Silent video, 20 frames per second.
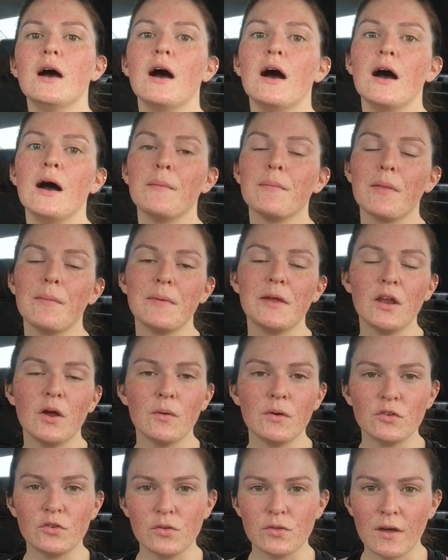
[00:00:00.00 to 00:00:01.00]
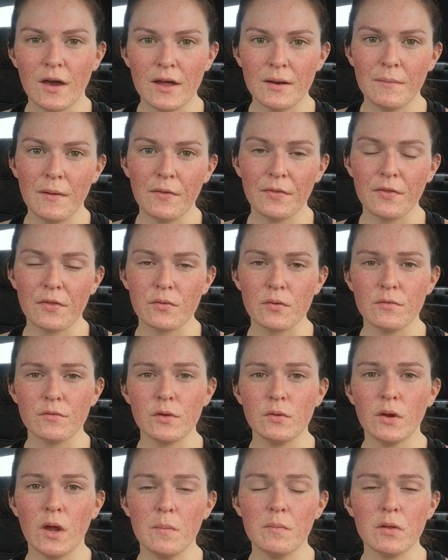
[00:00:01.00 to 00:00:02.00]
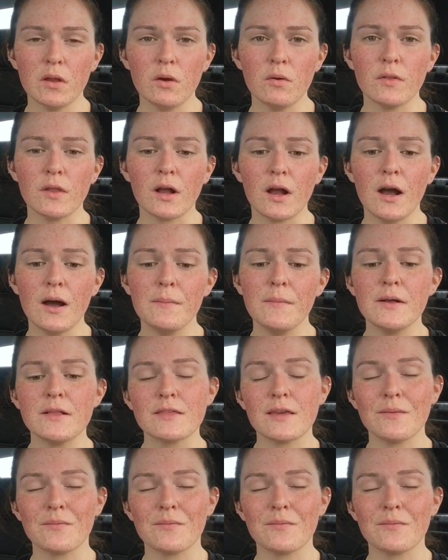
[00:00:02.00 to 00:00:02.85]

Let me know what you thought about this review down below in the comments.